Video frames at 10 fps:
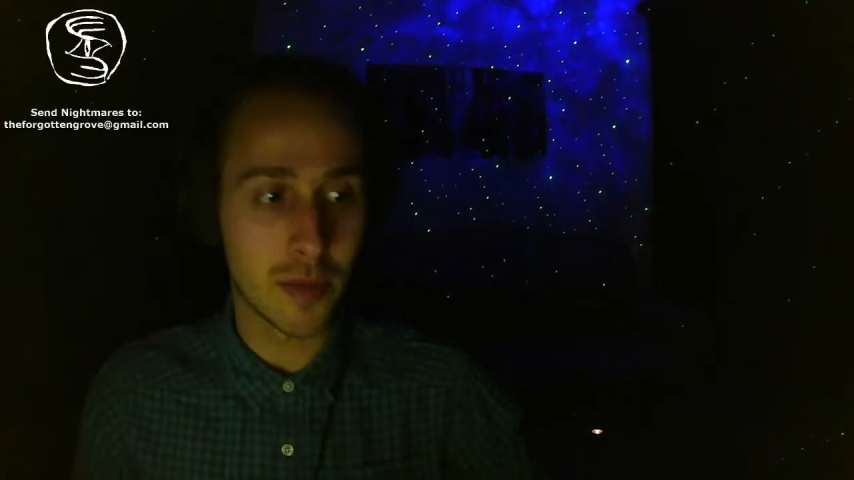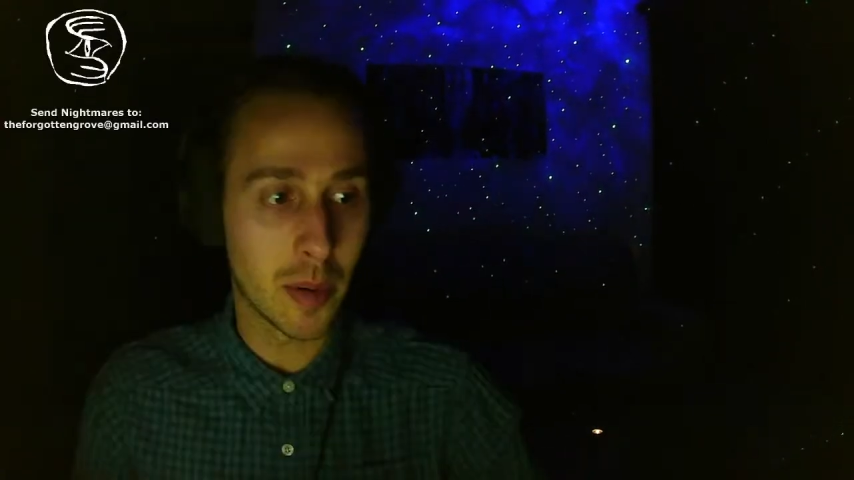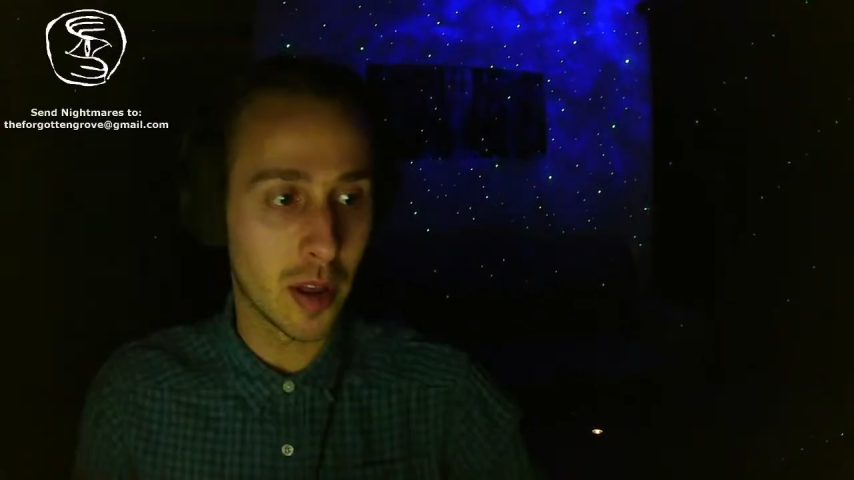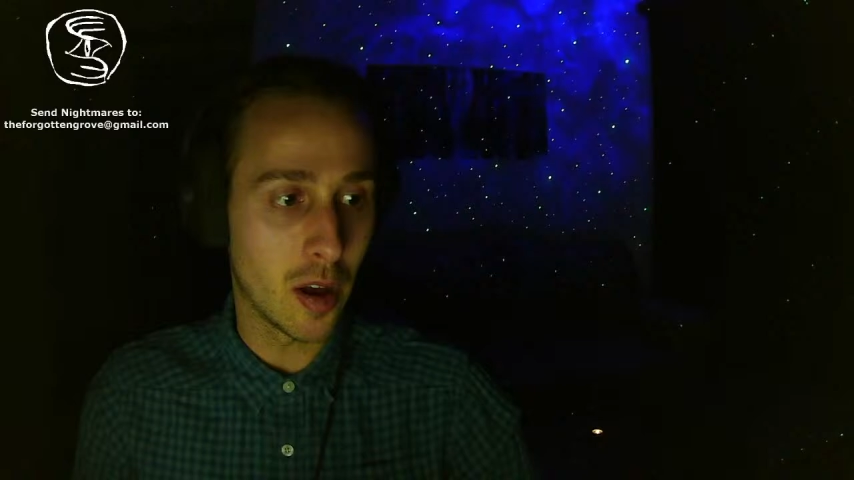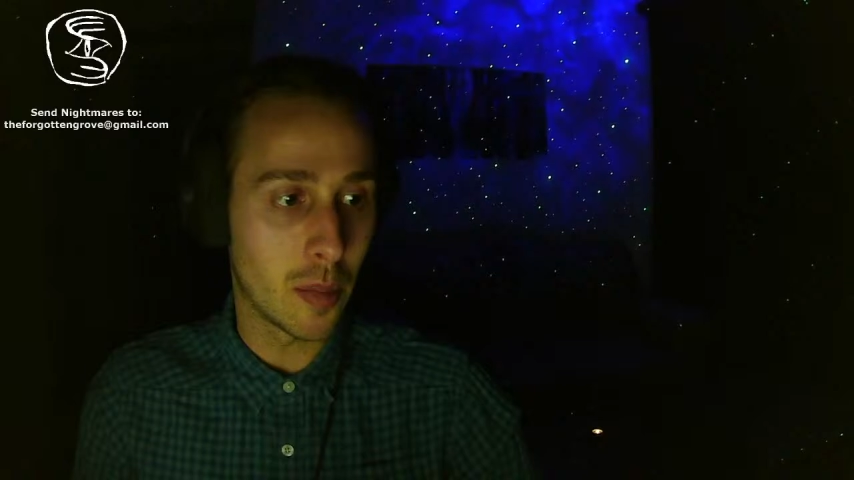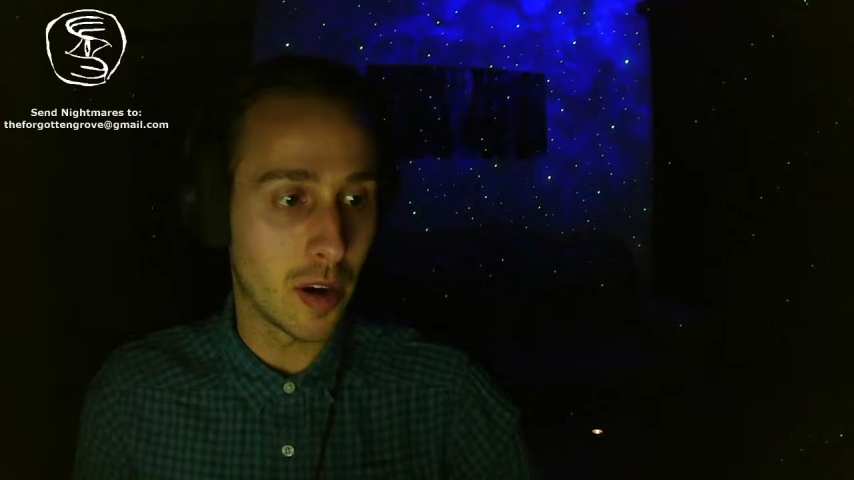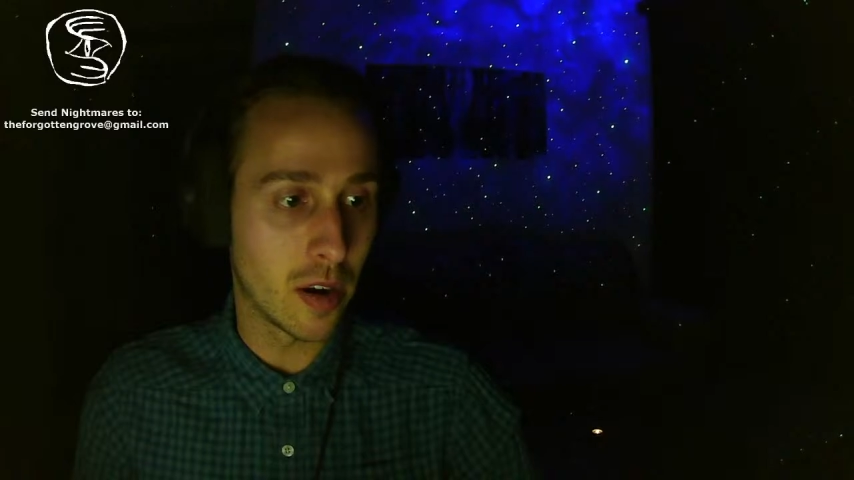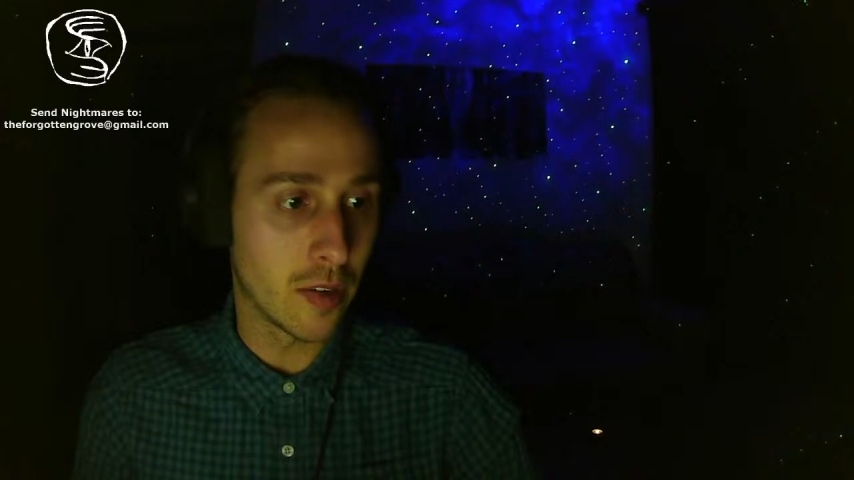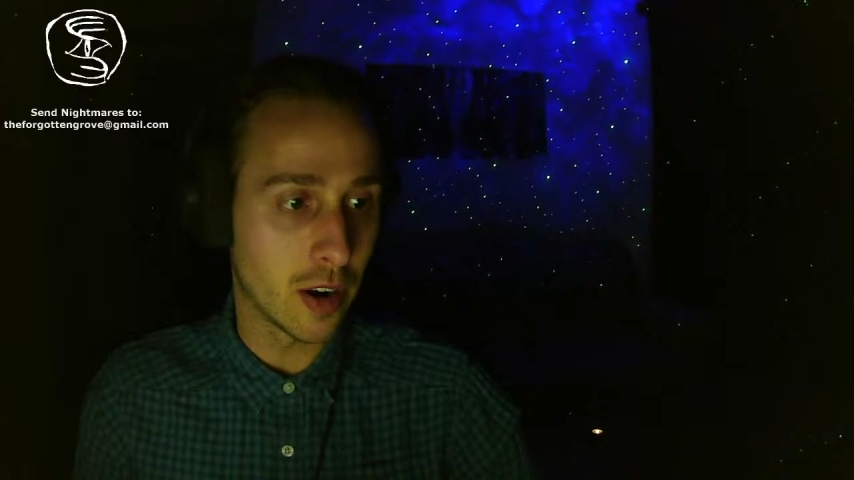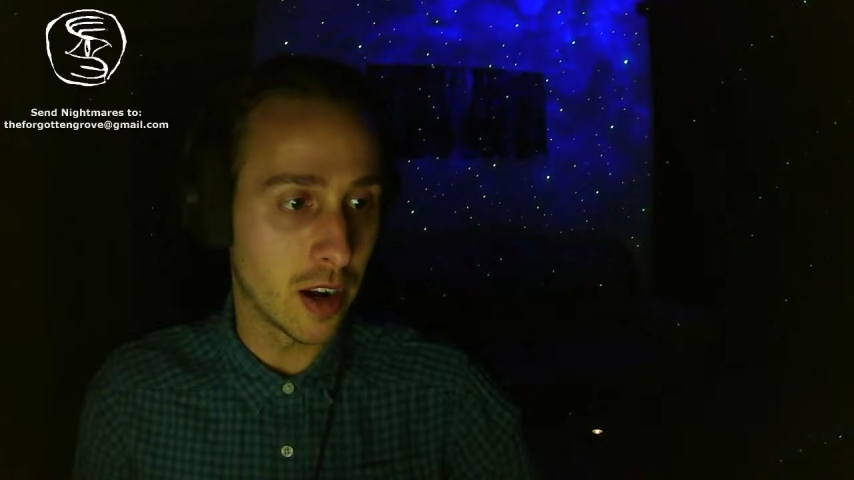Maybe I'll open it
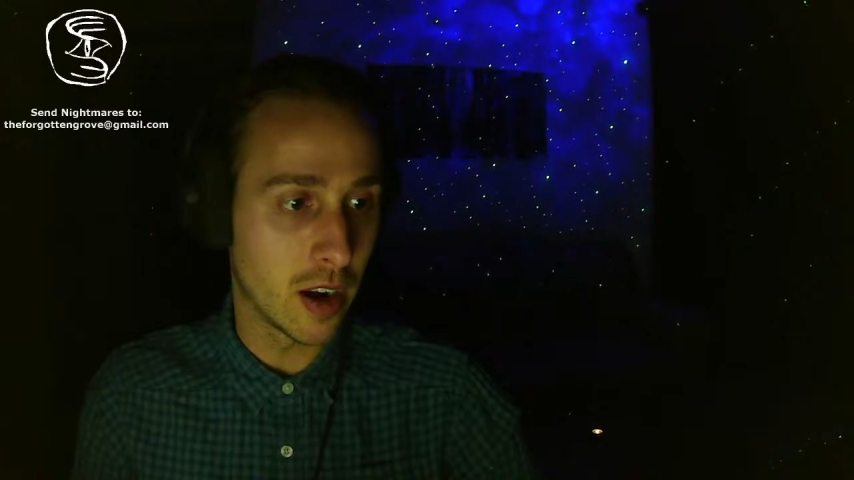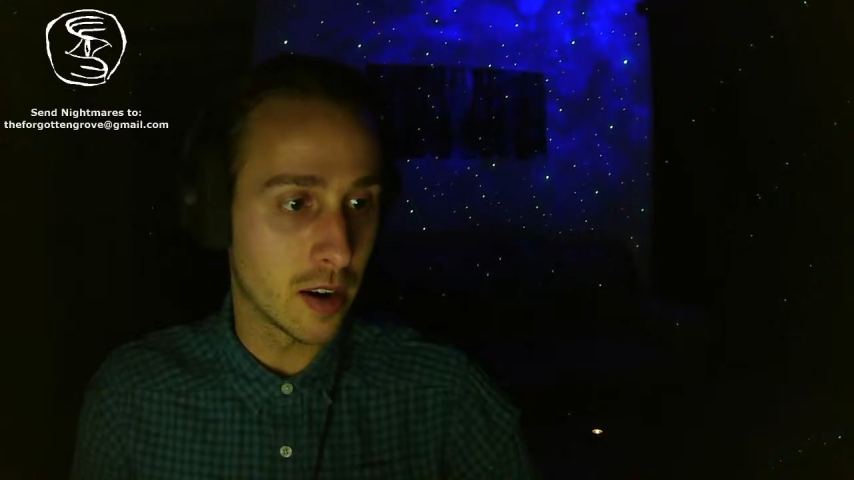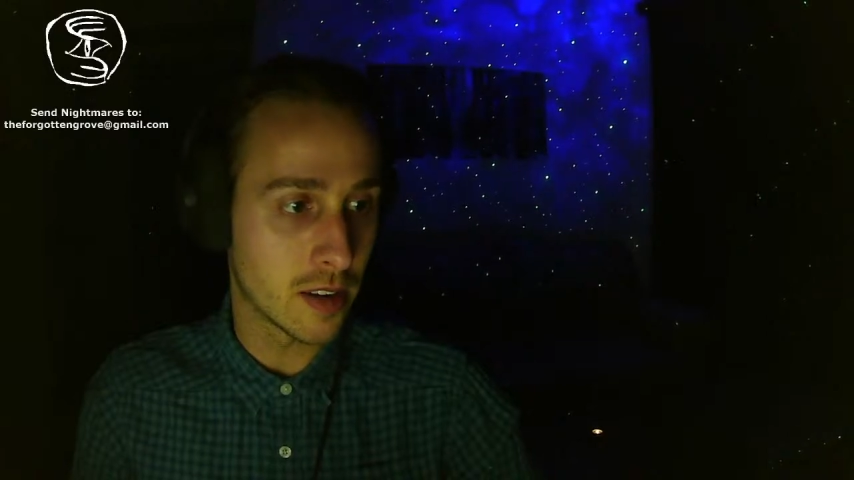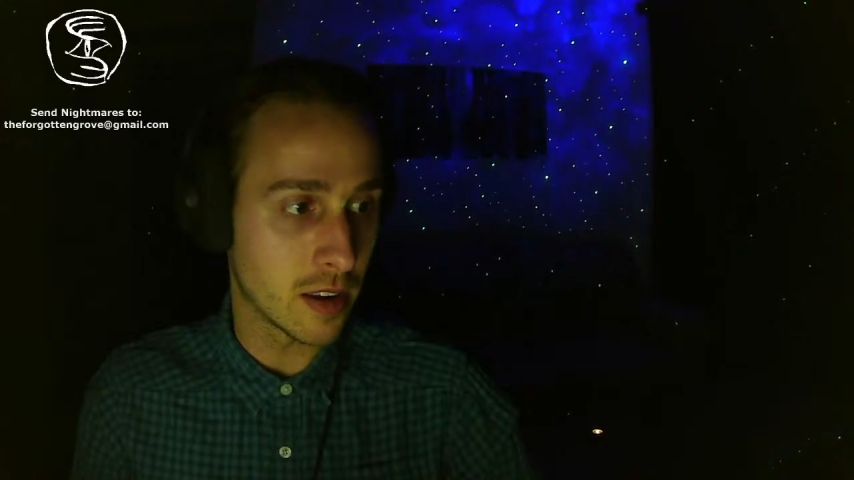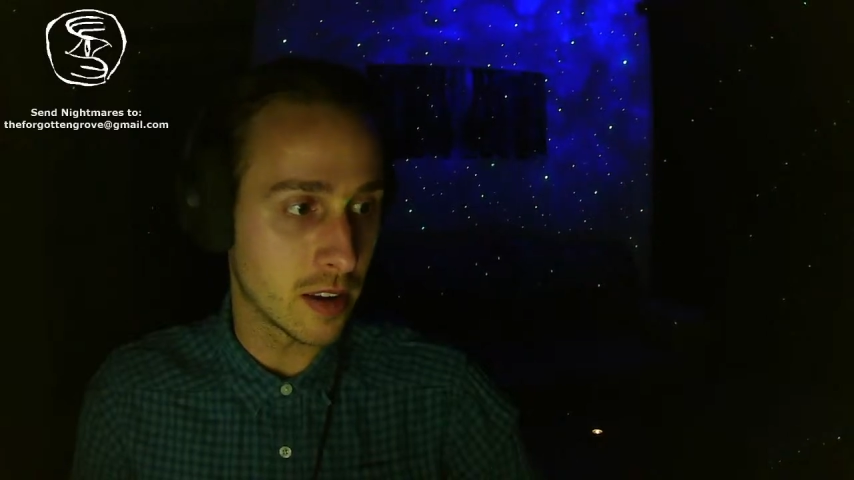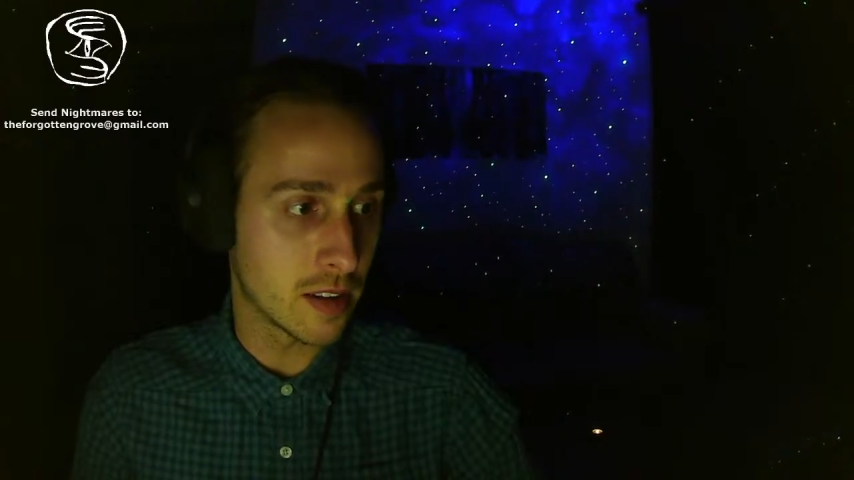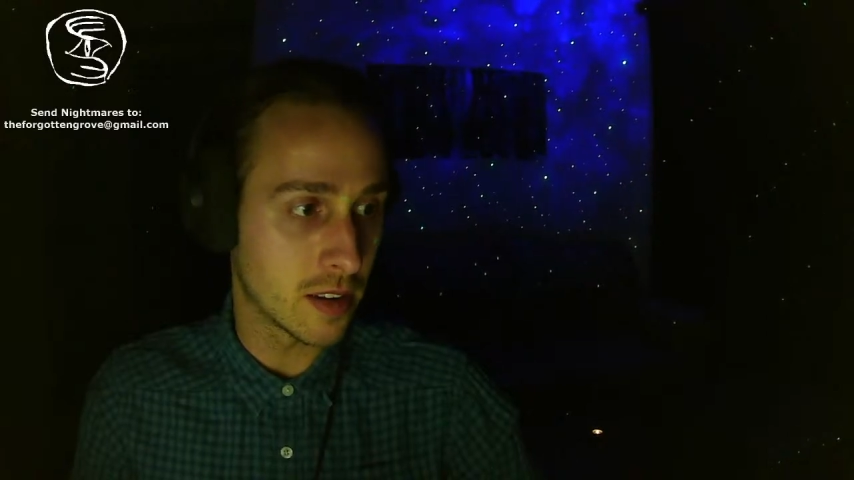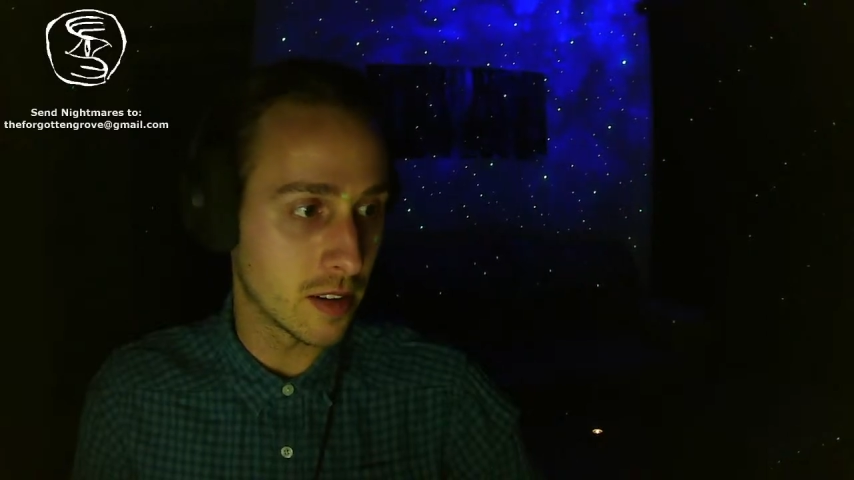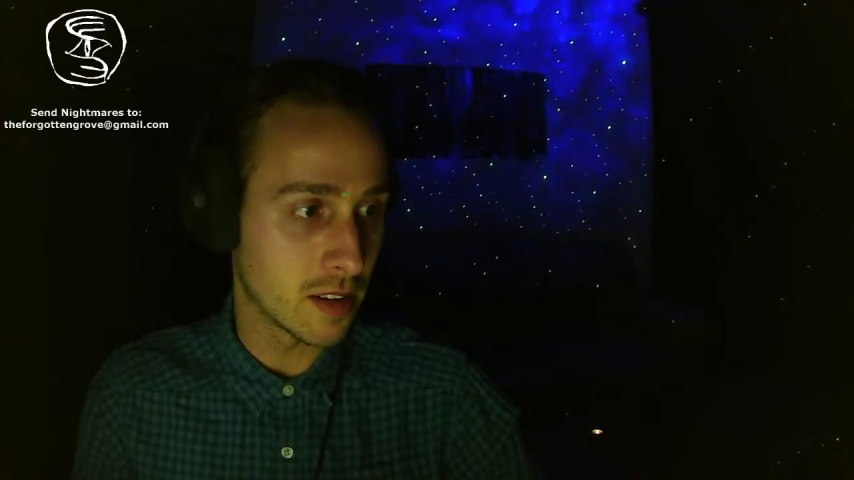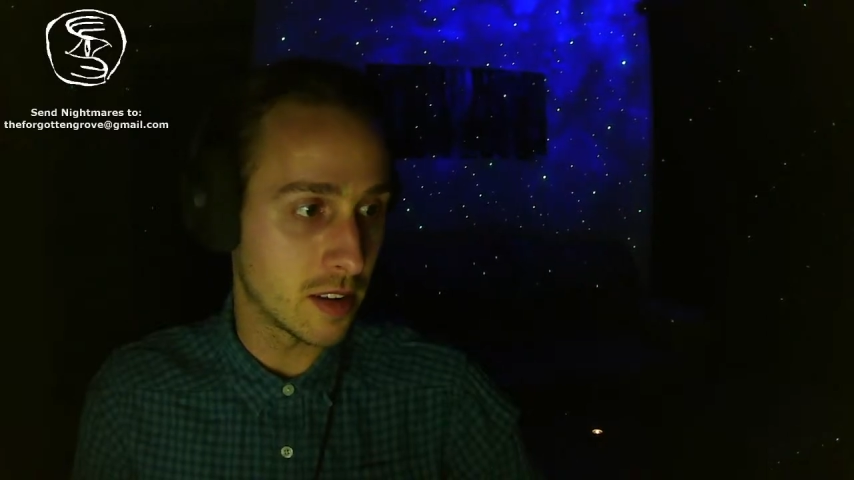over here so that you can
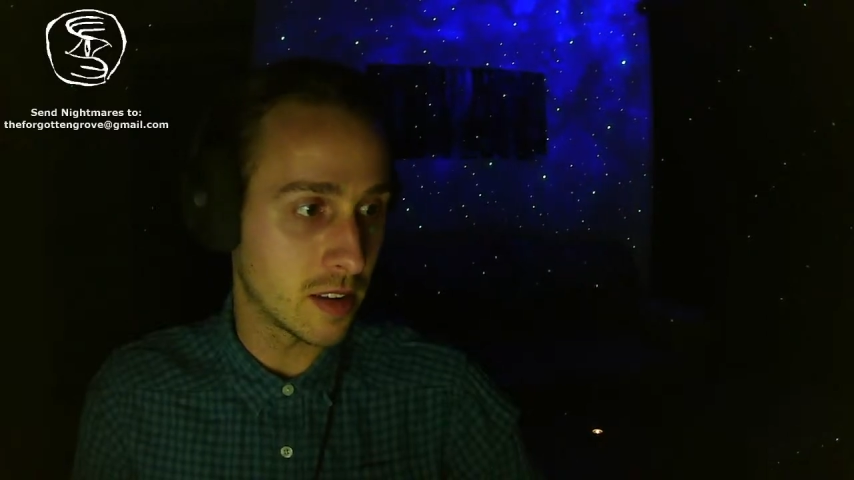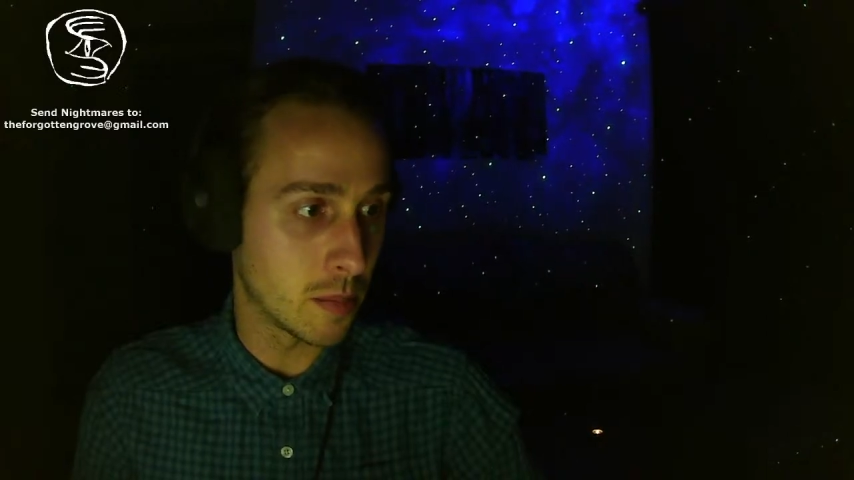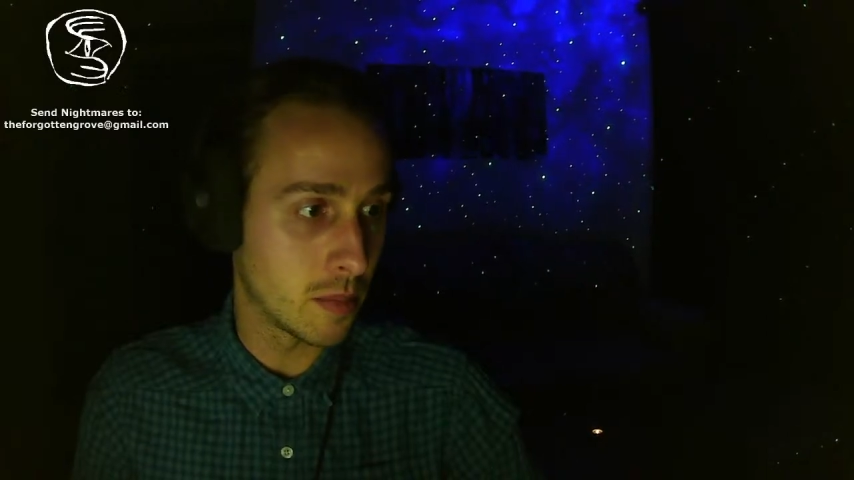still see some